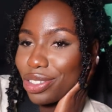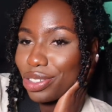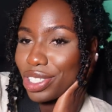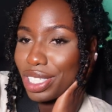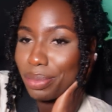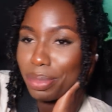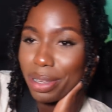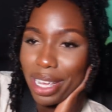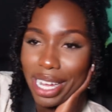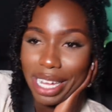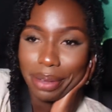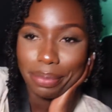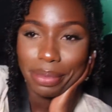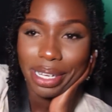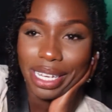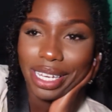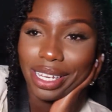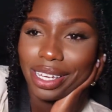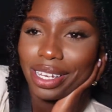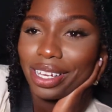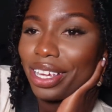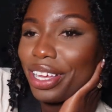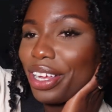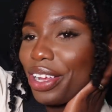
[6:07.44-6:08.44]
You see behind me?
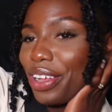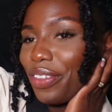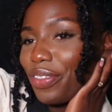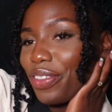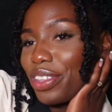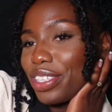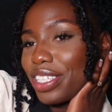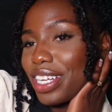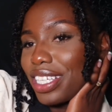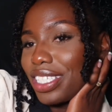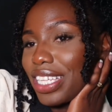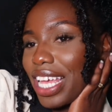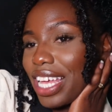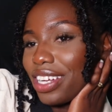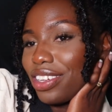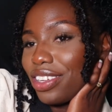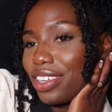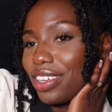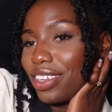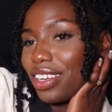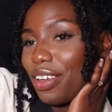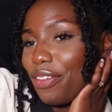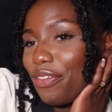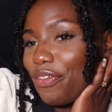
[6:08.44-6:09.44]
There's an
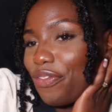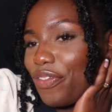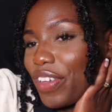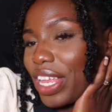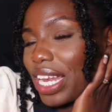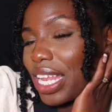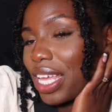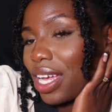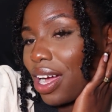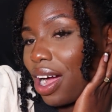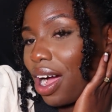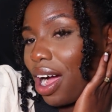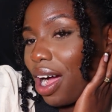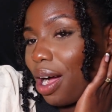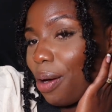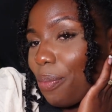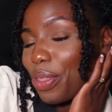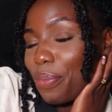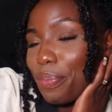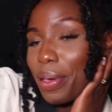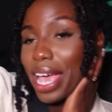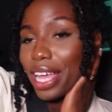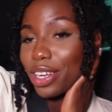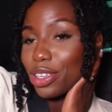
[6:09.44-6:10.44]
attendant filling up
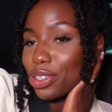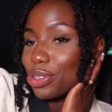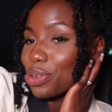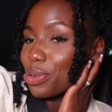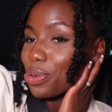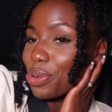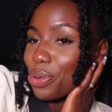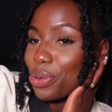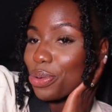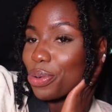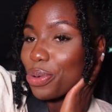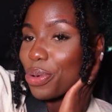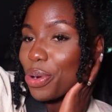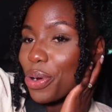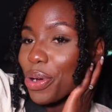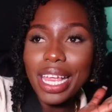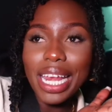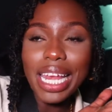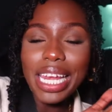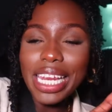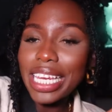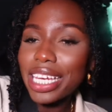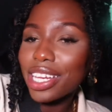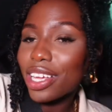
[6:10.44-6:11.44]
the petrol,
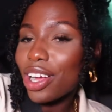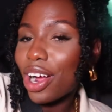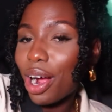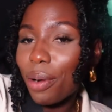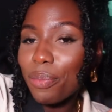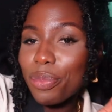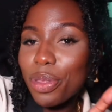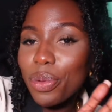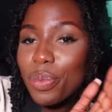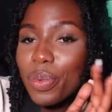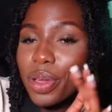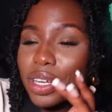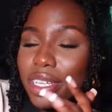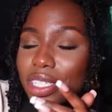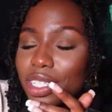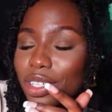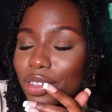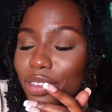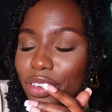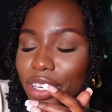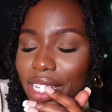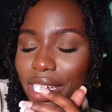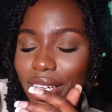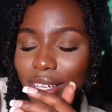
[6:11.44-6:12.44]
cleaning up the
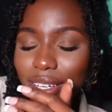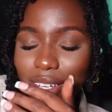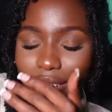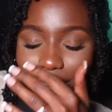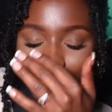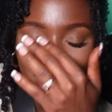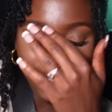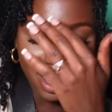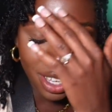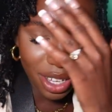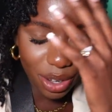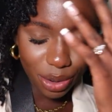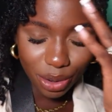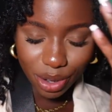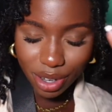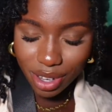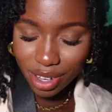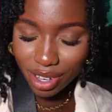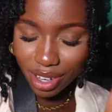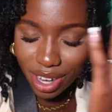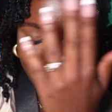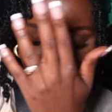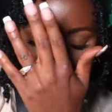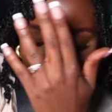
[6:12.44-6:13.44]
windscreen. It could
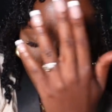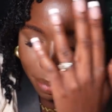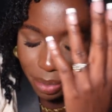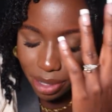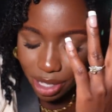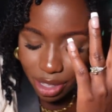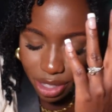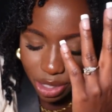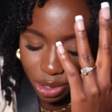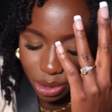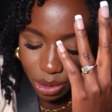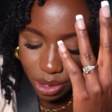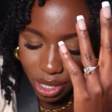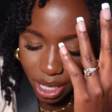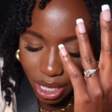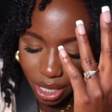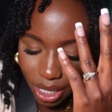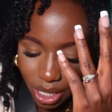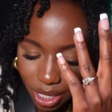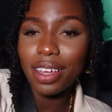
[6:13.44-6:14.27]
never happen in the UK.